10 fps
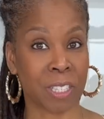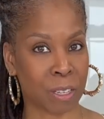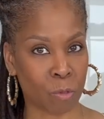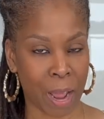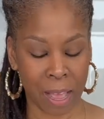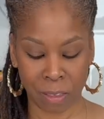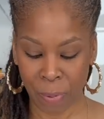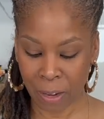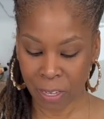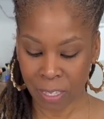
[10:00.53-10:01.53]
and
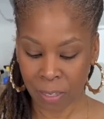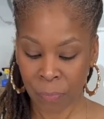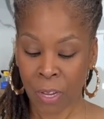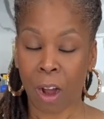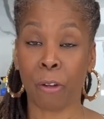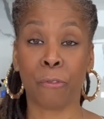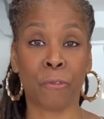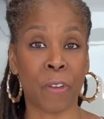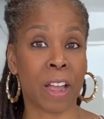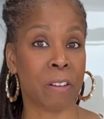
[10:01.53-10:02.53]
raspberries are
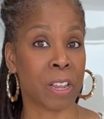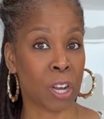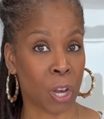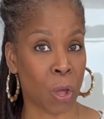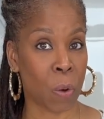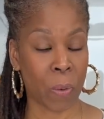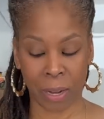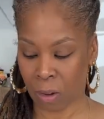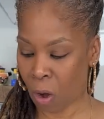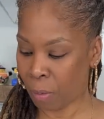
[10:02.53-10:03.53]
very low
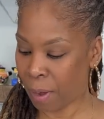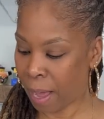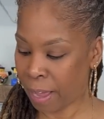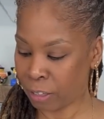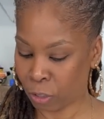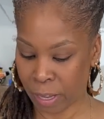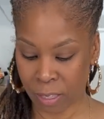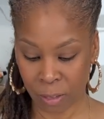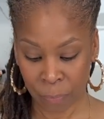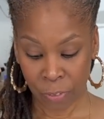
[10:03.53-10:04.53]
in carbohydrates,